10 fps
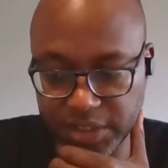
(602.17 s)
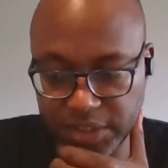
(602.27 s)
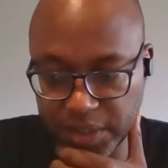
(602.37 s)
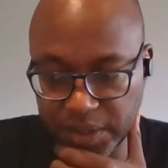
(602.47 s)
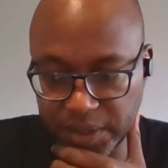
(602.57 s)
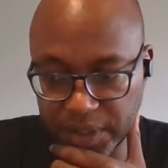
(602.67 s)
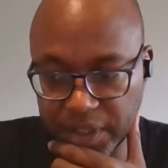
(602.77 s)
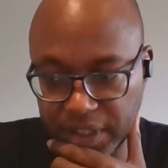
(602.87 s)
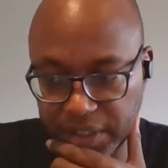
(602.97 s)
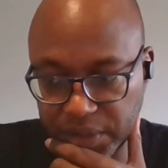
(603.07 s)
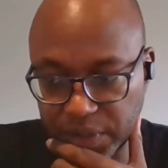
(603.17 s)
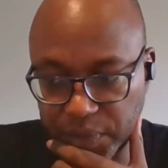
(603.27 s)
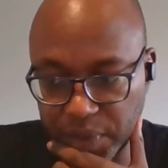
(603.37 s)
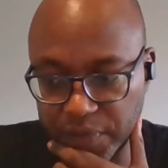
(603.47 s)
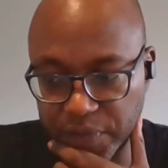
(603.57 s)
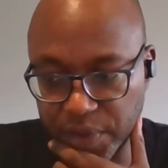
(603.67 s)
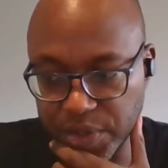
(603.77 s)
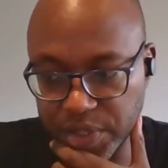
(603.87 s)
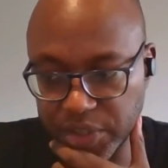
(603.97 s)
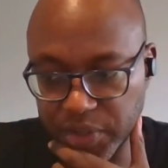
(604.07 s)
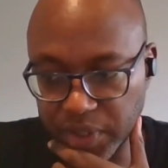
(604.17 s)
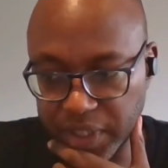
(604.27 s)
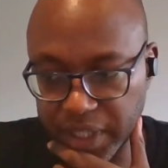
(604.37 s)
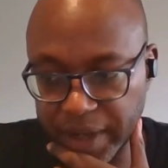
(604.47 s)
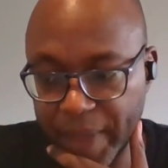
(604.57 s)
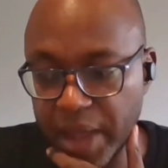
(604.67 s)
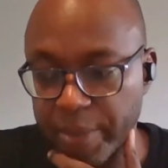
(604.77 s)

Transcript: So, okay, so if you want to vote, you need to lock it up.